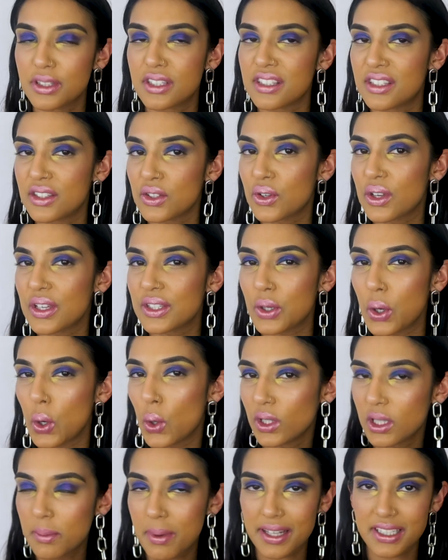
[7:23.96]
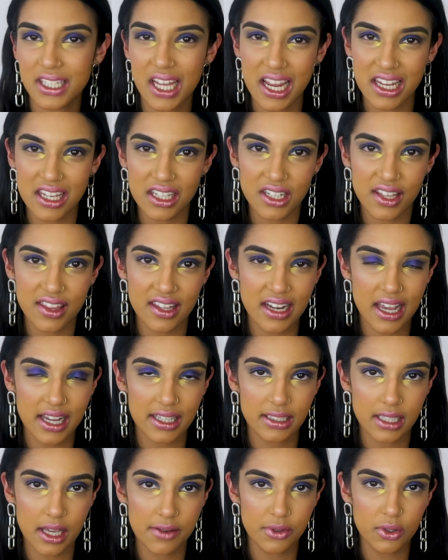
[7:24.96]
because this look is all about taking it to the
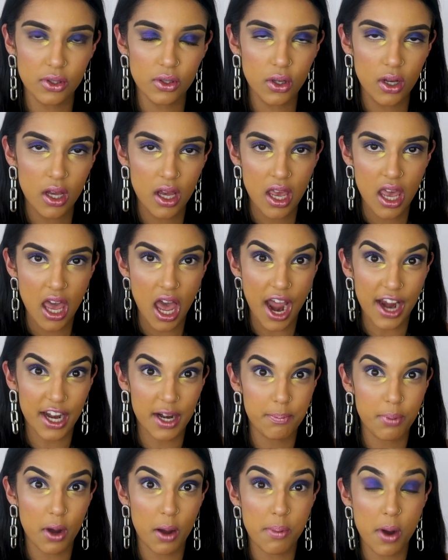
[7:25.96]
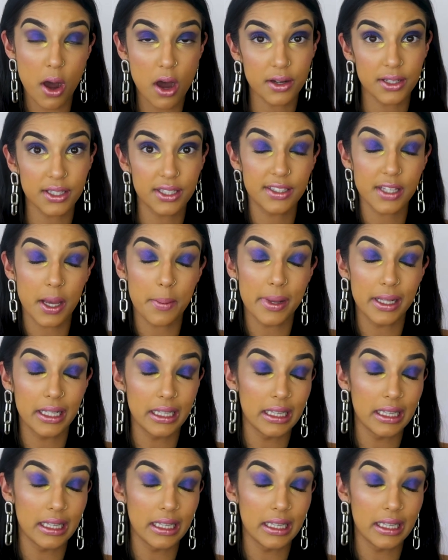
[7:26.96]
next level, I'm gonna pop on some